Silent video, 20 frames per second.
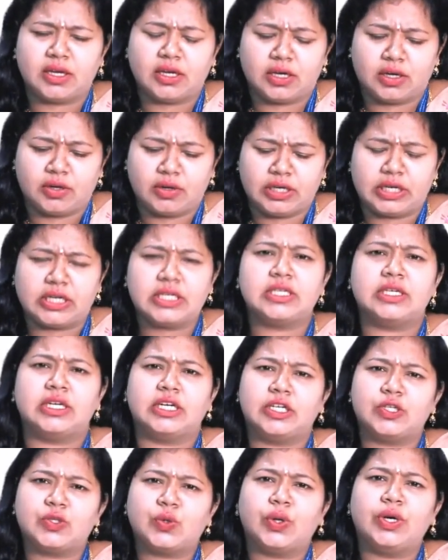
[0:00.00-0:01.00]
it is
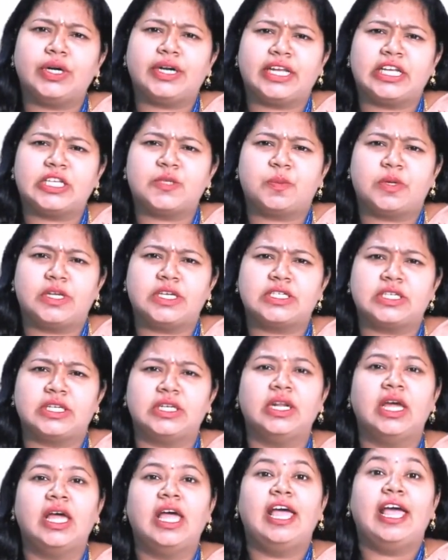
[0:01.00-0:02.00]
going to take place in
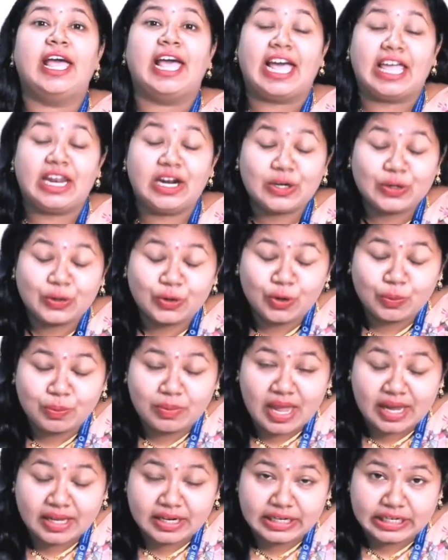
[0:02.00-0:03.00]

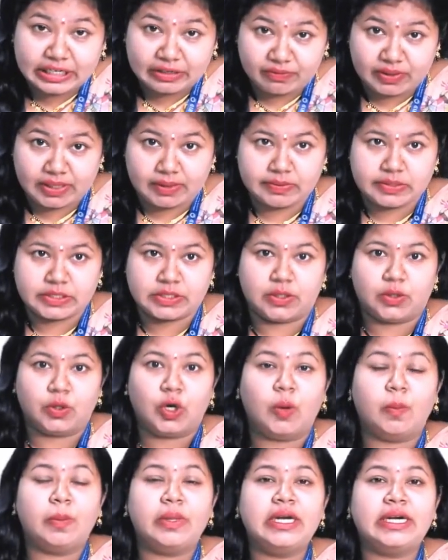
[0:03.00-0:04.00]
electromagnetic waves.
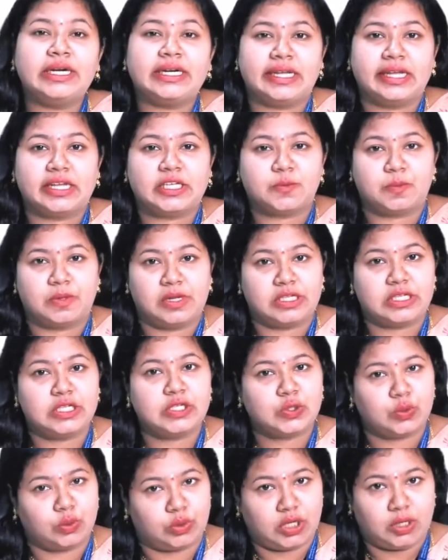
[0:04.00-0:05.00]
Normally takes place in
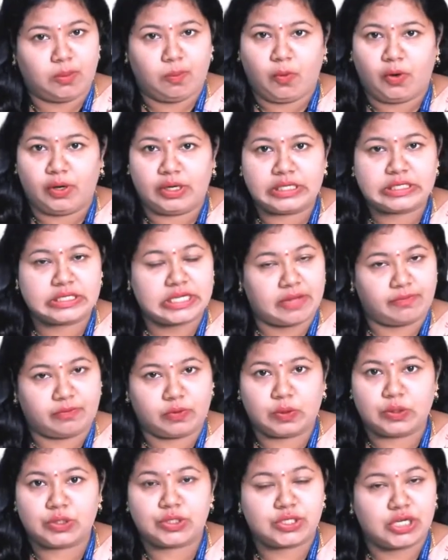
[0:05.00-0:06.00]
solar bodies. Of
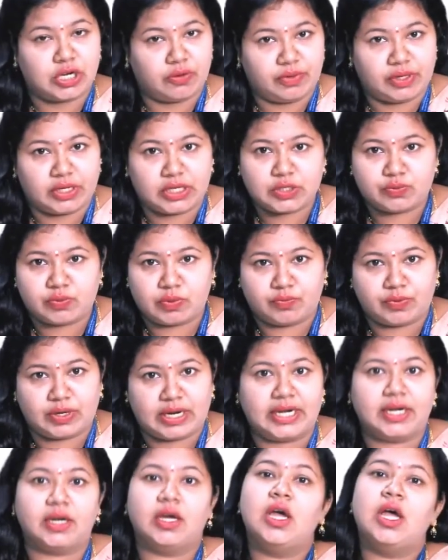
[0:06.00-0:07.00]
course, nowadays we find
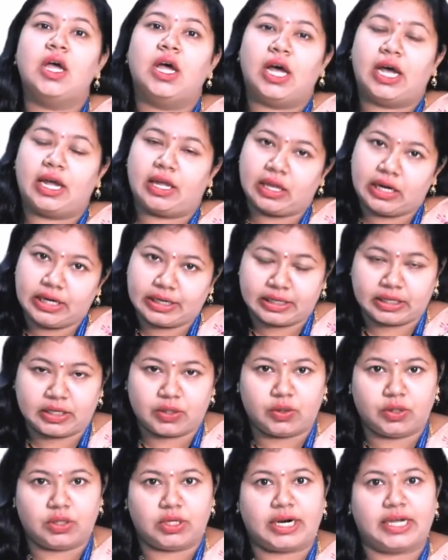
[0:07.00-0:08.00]
electric
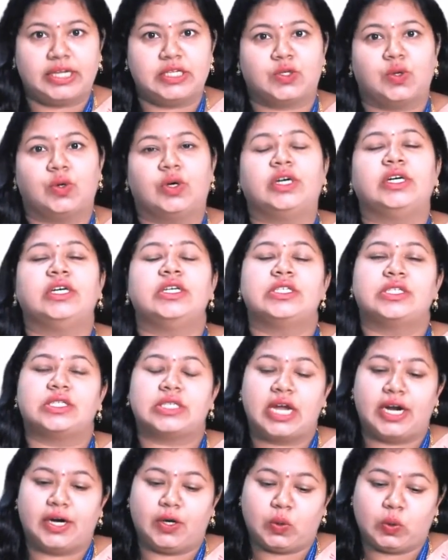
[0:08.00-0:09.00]
rice cookers and
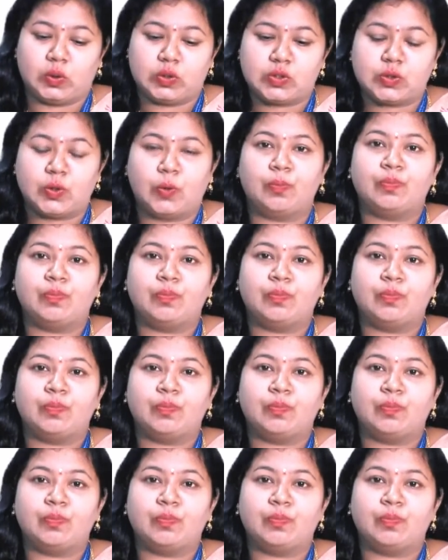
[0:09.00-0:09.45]
also